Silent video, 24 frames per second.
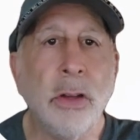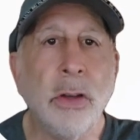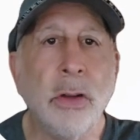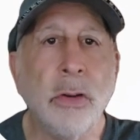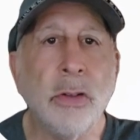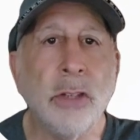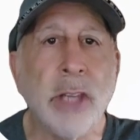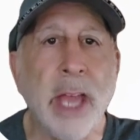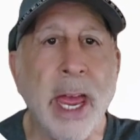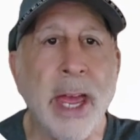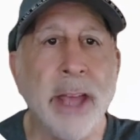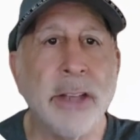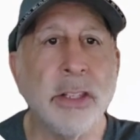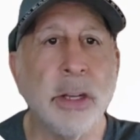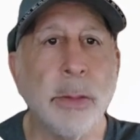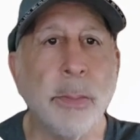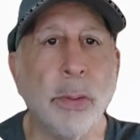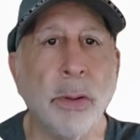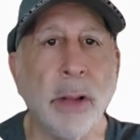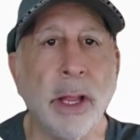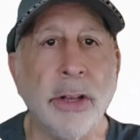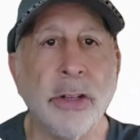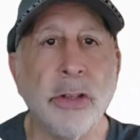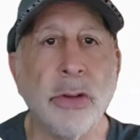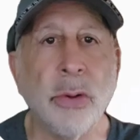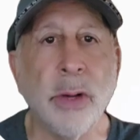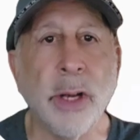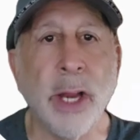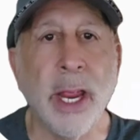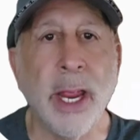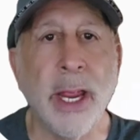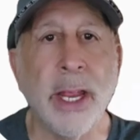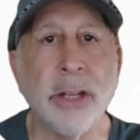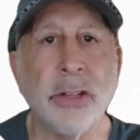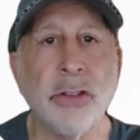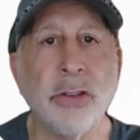use acid blend to
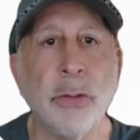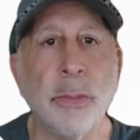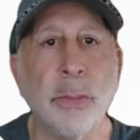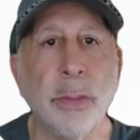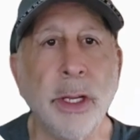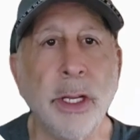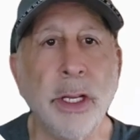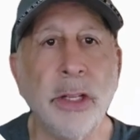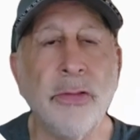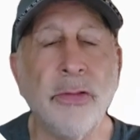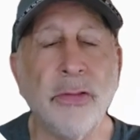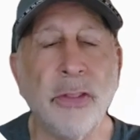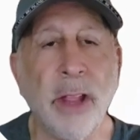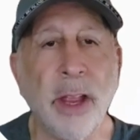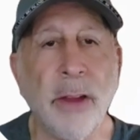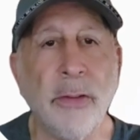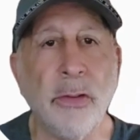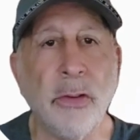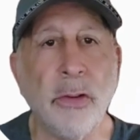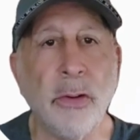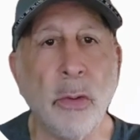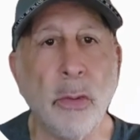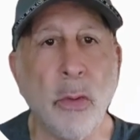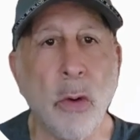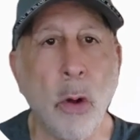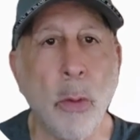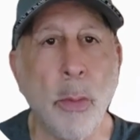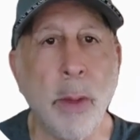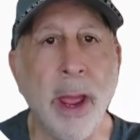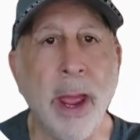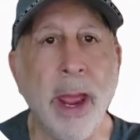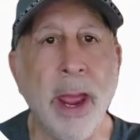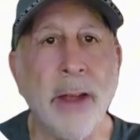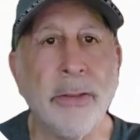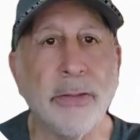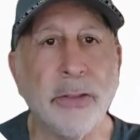enhance your mead's flavor and
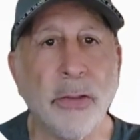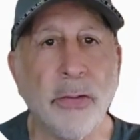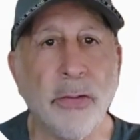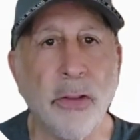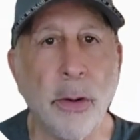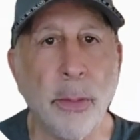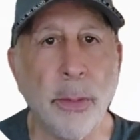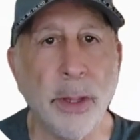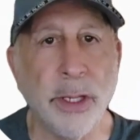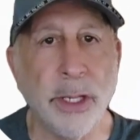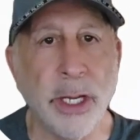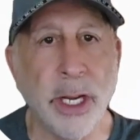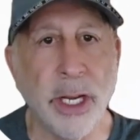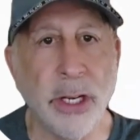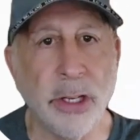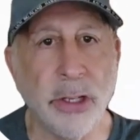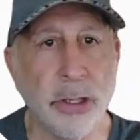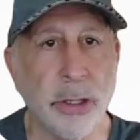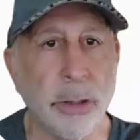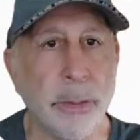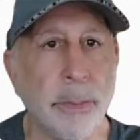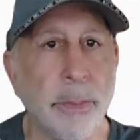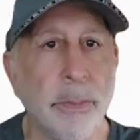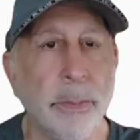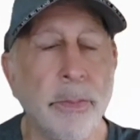aroma after fermentation.